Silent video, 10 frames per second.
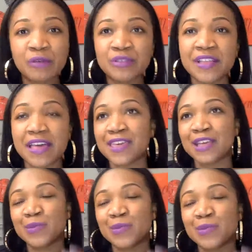Those are not
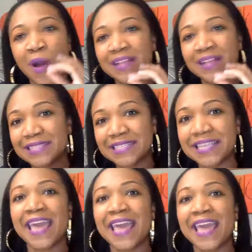things we want to
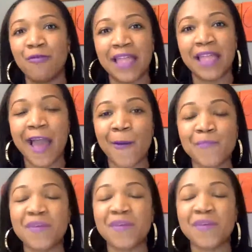say out loud,
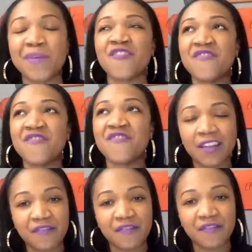but they're
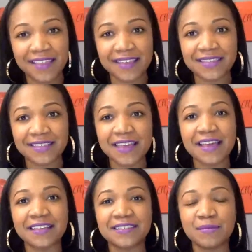valid feelings
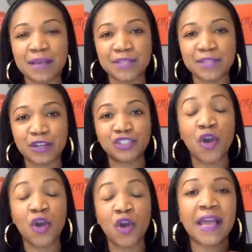sometimes that are
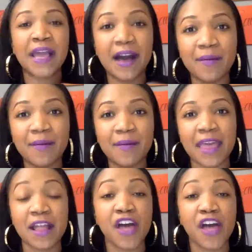showing up,
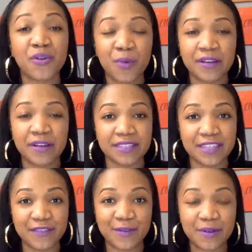in other words, in
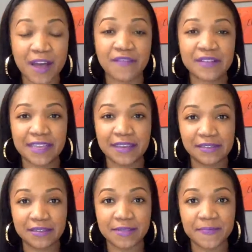difficult
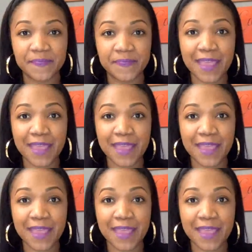conversations.